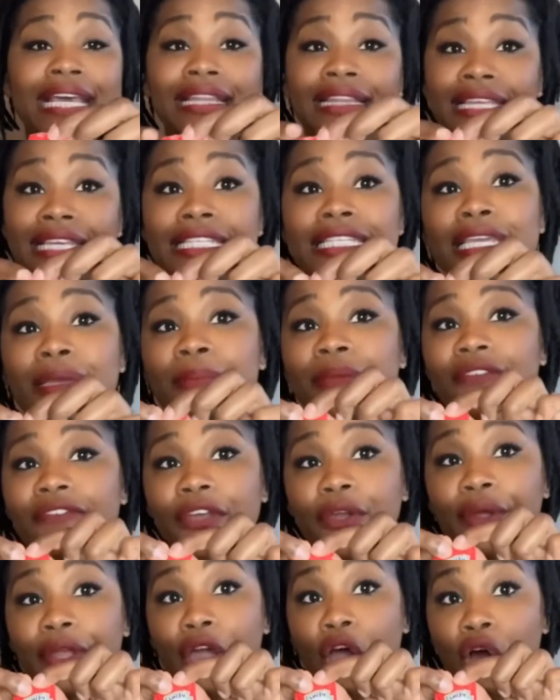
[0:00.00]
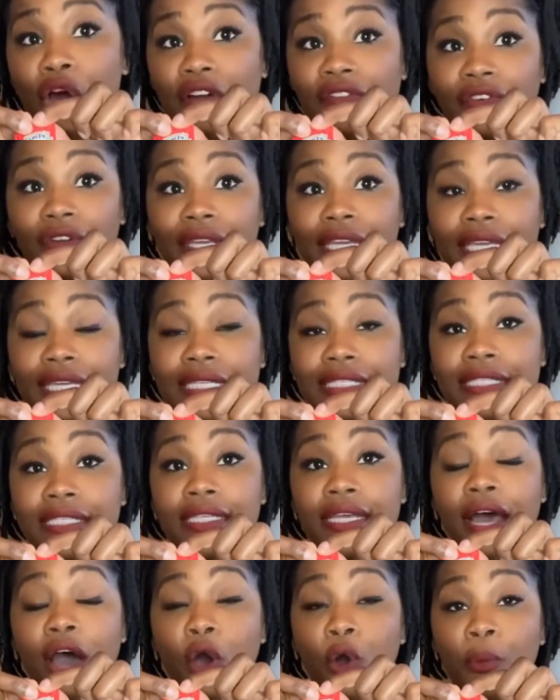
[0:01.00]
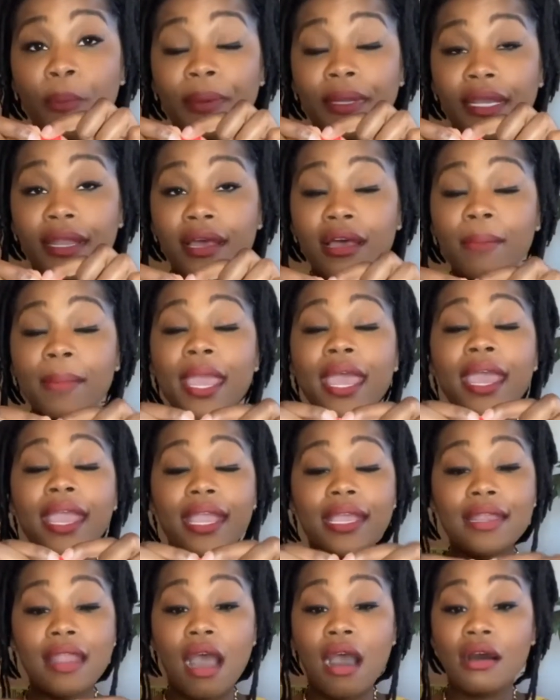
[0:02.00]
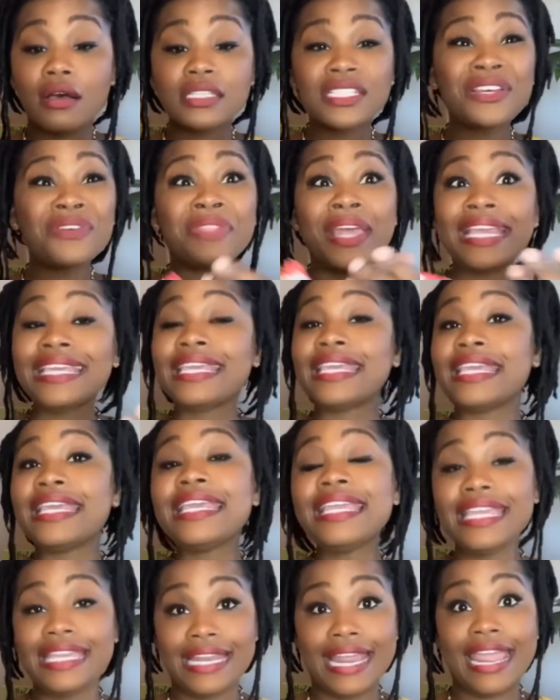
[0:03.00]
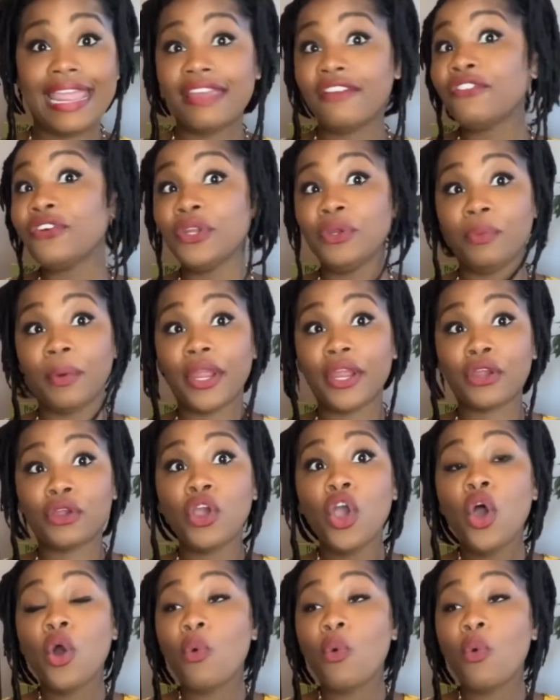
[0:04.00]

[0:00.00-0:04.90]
These can be very hard for kids to open up, and also they get it everywhere.